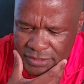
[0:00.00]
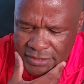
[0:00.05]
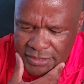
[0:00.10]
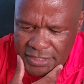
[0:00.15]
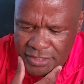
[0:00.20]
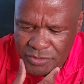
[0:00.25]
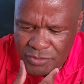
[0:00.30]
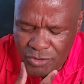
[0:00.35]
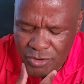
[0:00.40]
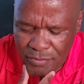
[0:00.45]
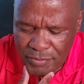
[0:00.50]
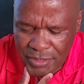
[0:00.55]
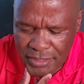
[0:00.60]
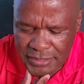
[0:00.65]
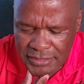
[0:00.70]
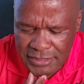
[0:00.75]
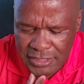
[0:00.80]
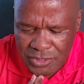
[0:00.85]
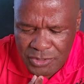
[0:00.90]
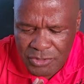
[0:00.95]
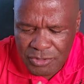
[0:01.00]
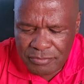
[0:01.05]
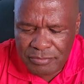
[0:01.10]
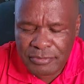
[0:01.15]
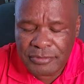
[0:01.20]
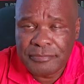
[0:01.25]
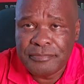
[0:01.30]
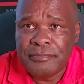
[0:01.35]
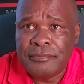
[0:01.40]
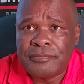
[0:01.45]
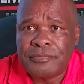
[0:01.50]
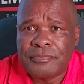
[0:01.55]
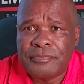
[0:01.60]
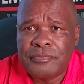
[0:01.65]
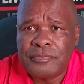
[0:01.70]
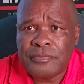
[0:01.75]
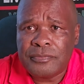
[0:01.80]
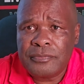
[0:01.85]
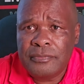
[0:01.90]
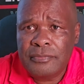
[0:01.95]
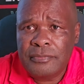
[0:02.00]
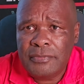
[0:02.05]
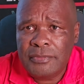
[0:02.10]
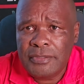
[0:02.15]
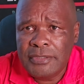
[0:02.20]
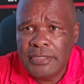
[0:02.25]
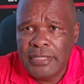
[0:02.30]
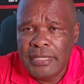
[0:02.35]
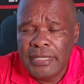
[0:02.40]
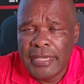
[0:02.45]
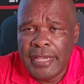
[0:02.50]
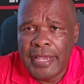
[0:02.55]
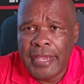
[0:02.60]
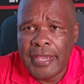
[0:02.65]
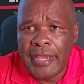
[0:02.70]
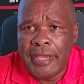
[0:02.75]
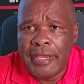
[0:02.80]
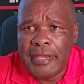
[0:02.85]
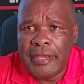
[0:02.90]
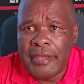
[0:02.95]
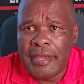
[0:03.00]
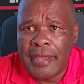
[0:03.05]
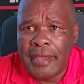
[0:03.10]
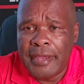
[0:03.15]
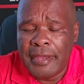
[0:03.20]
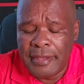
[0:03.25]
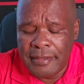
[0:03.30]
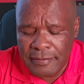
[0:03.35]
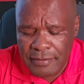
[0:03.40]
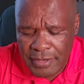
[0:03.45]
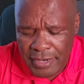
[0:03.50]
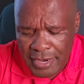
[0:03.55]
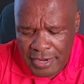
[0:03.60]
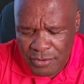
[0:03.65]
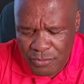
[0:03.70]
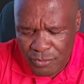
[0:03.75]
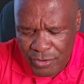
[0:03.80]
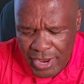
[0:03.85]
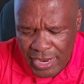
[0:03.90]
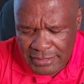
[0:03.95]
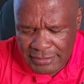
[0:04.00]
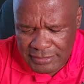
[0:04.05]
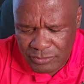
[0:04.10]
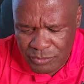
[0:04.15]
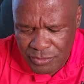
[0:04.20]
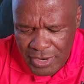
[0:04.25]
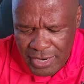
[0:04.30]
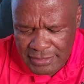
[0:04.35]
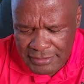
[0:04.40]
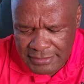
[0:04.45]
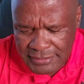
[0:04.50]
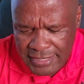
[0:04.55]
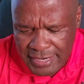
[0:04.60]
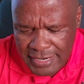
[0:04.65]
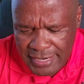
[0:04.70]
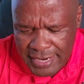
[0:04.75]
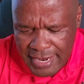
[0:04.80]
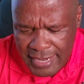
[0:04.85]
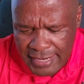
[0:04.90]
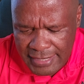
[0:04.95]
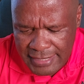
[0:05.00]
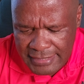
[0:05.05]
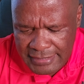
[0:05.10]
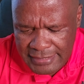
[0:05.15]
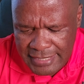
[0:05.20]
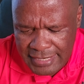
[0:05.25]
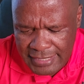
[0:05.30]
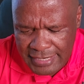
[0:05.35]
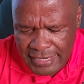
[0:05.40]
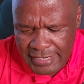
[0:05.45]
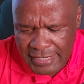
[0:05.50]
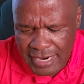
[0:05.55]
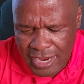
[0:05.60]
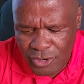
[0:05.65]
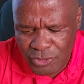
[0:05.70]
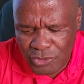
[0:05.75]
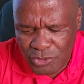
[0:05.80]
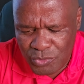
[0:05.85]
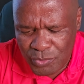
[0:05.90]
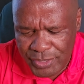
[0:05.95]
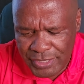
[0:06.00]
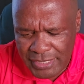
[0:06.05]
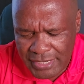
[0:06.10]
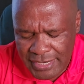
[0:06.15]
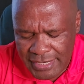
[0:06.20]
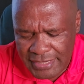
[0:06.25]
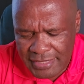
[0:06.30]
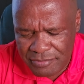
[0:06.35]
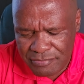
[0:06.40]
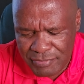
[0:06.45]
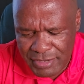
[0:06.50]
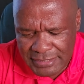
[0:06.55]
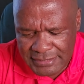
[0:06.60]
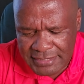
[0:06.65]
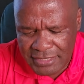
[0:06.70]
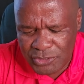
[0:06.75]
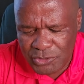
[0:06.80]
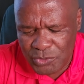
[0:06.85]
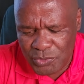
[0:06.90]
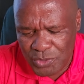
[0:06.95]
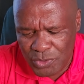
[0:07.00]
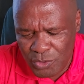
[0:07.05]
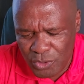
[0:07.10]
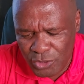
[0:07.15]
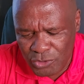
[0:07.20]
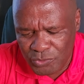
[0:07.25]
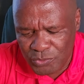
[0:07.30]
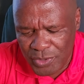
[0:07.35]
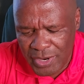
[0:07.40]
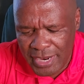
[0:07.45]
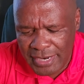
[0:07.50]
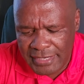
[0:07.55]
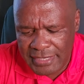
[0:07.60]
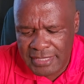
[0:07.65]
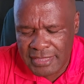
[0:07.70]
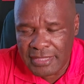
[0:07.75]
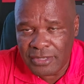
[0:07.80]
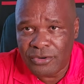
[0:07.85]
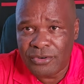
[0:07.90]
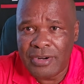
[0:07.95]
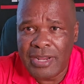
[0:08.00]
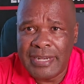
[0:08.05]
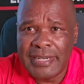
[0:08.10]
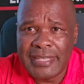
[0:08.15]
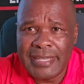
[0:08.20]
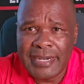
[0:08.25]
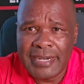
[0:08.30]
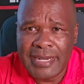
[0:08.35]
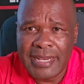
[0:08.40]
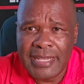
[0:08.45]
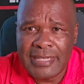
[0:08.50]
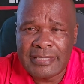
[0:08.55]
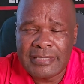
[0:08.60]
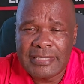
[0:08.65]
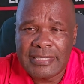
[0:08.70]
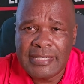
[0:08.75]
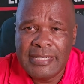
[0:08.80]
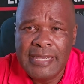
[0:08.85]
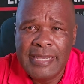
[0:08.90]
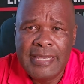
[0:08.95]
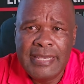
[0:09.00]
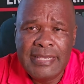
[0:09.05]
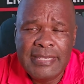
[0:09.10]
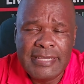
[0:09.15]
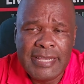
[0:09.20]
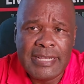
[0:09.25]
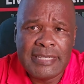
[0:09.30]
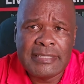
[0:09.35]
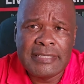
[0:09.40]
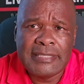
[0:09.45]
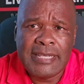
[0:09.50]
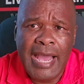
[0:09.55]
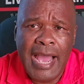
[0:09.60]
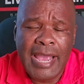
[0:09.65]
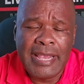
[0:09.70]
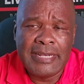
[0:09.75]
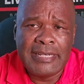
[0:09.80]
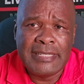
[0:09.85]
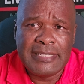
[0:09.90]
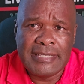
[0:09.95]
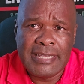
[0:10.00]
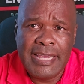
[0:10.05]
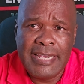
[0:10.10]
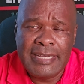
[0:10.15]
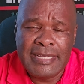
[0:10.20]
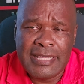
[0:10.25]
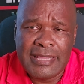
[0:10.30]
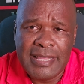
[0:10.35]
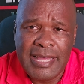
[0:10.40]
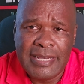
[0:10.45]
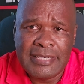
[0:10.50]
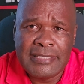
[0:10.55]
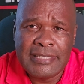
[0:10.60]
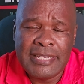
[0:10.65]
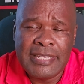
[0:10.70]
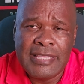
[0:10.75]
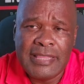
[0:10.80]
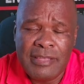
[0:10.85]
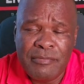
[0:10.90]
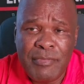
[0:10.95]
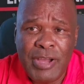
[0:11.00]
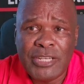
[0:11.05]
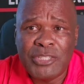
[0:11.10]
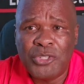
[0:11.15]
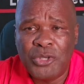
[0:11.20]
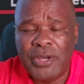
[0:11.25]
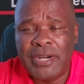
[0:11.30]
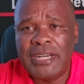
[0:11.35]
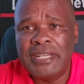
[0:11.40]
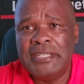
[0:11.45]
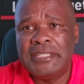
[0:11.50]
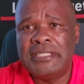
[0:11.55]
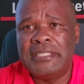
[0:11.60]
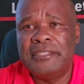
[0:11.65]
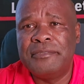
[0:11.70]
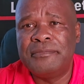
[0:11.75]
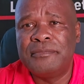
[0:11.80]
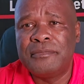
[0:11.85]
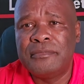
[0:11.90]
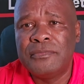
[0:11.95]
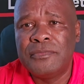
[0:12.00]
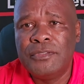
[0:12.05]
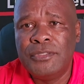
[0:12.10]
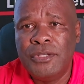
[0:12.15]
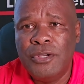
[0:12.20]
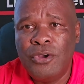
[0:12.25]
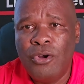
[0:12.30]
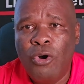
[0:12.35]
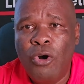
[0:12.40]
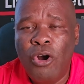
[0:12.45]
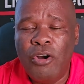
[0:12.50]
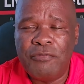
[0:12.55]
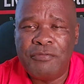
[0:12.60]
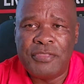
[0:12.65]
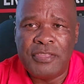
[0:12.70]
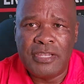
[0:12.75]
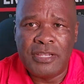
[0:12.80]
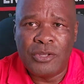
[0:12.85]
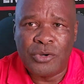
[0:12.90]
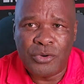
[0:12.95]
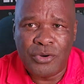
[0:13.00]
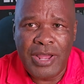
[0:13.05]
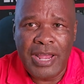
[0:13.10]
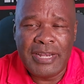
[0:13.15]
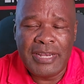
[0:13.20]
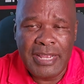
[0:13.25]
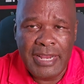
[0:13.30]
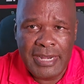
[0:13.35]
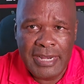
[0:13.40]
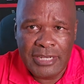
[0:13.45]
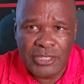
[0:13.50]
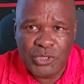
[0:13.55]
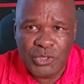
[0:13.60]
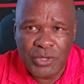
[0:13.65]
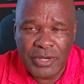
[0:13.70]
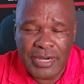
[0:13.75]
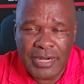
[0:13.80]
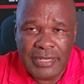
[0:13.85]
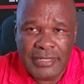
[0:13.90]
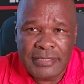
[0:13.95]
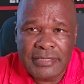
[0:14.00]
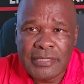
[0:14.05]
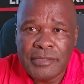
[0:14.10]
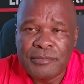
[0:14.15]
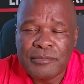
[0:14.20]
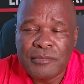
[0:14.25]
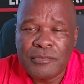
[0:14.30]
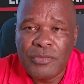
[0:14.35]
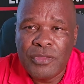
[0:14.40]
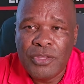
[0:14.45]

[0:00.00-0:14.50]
question, Comrade Jacob. Uh, uh, and we are, we are saying, I read again, how do we get the message to those who are in the rural areas? Yes, I said that uh, the majority of the rural electorate